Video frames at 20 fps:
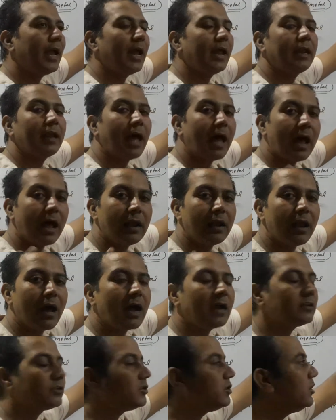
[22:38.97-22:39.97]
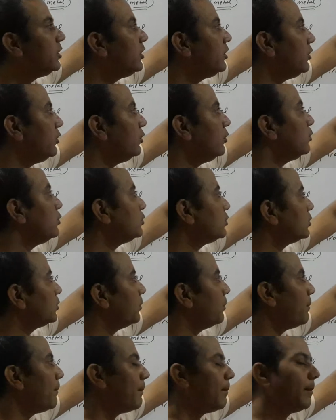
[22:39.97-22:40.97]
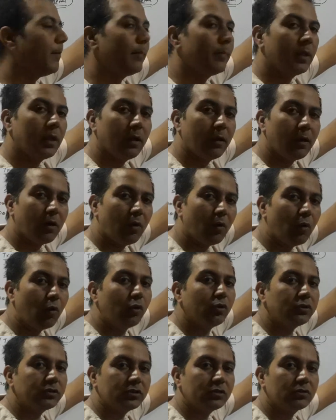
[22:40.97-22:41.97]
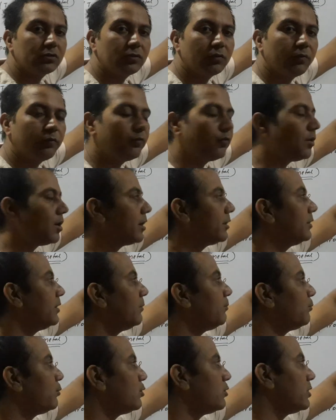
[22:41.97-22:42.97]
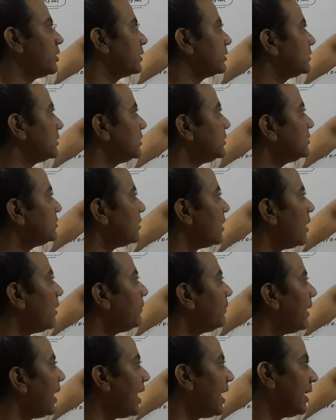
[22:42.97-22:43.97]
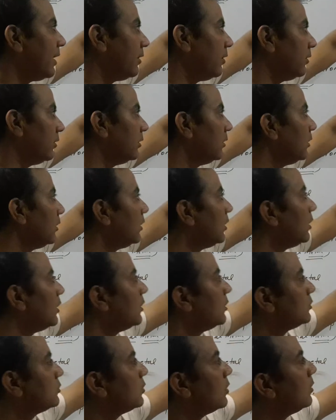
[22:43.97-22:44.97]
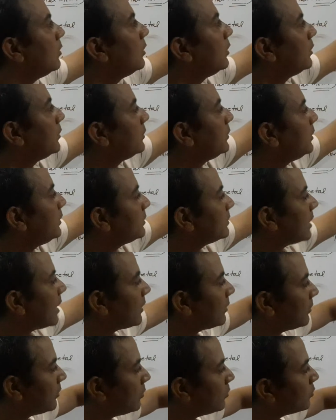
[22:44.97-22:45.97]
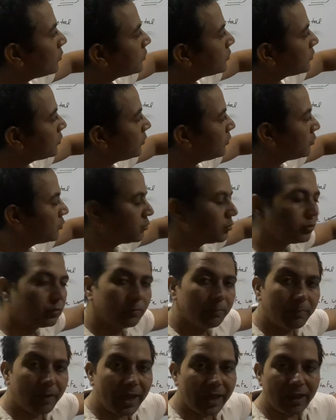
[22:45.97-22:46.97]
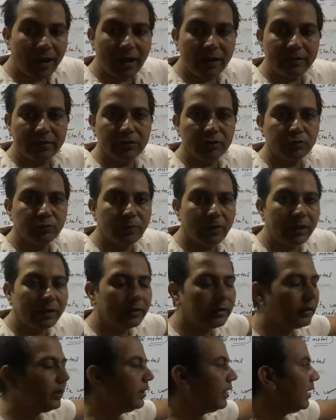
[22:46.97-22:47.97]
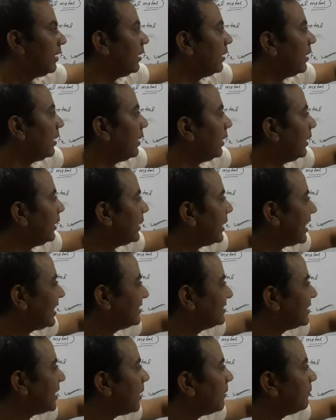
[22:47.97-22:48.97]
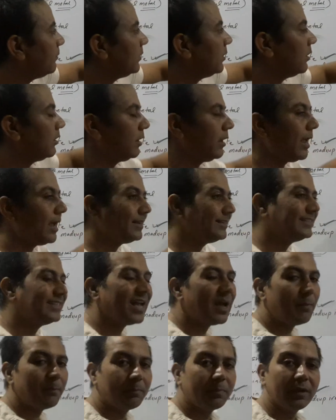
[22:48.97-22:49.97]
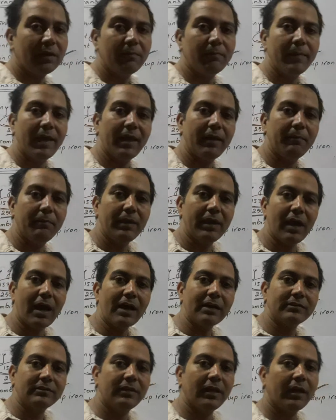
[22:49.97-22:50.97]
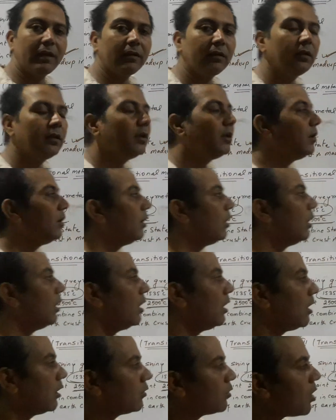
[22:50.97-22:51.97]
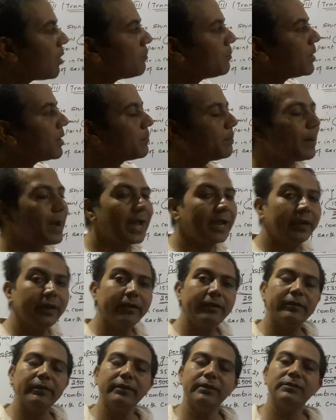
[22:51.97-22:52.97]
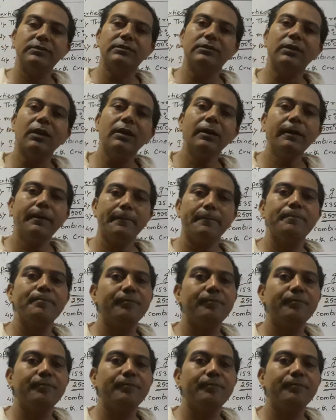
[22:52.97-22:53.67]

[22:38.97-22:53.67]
and largely used ores for the productions of iron. So these are the ores. You should by heart this one. In exam, the example may be asked that copper pyrite is the